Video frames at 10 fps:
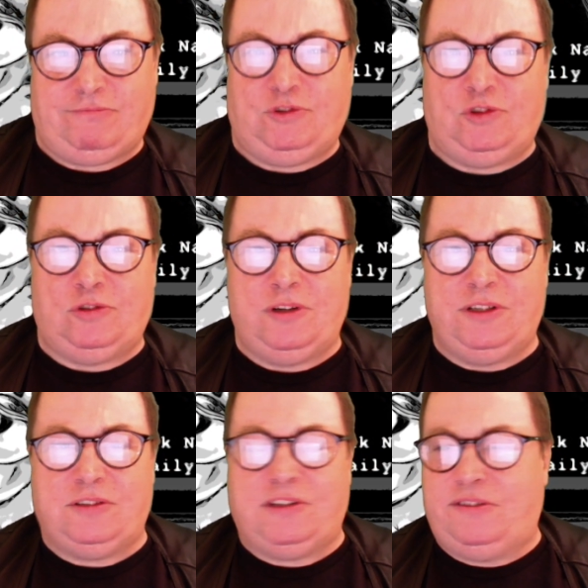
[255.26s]
try
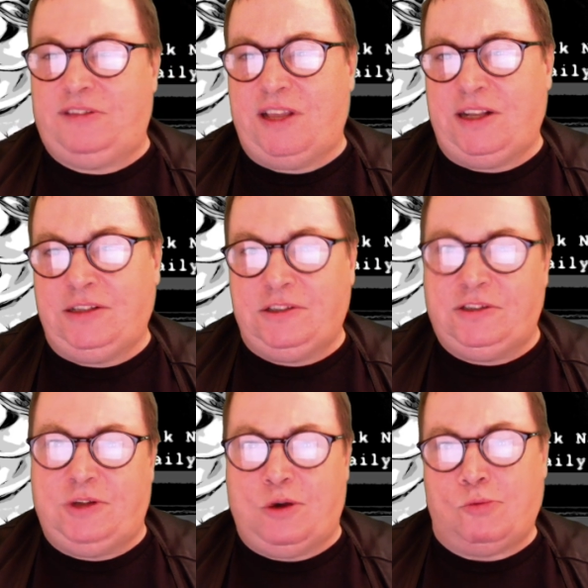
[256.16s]
not to
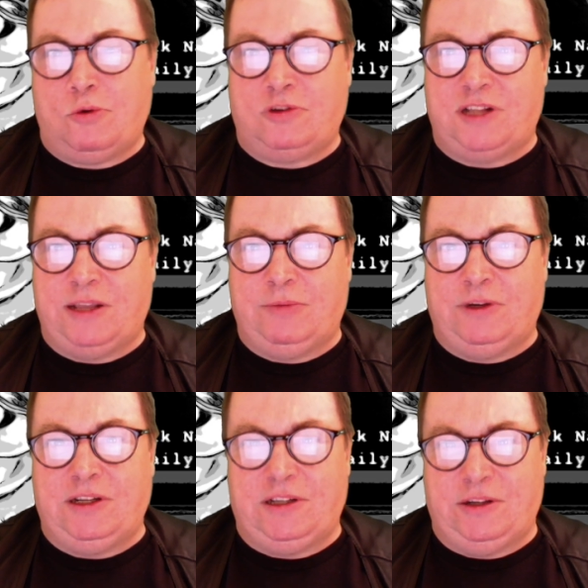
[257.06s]
thing-doodle what's name when
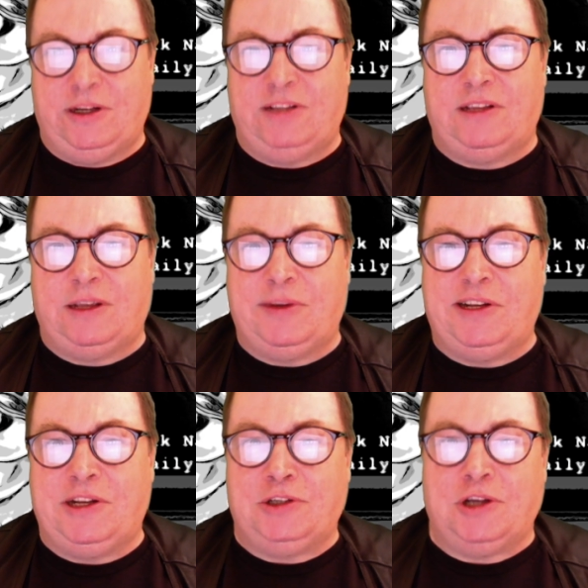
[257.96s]
you're doing a
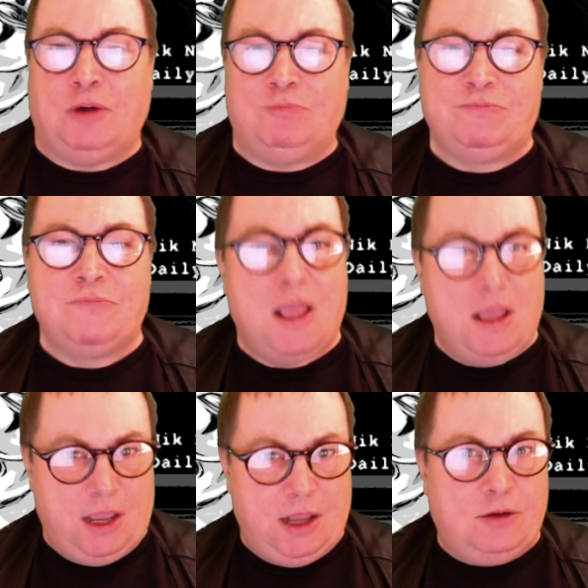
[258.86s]
thingy-doodle.
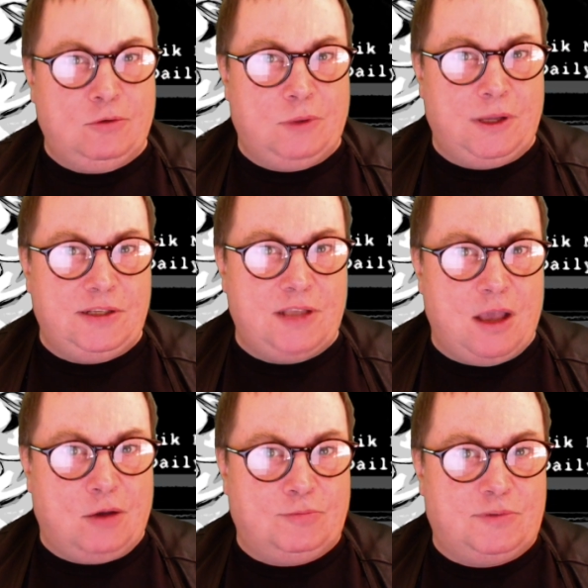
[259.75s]
It always
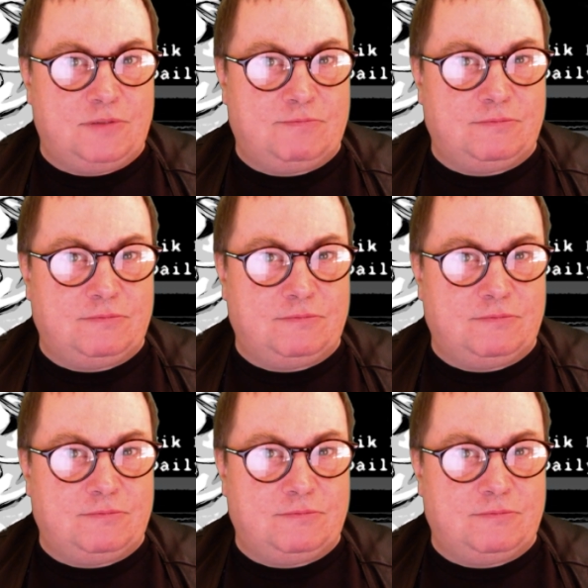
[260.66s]
helps.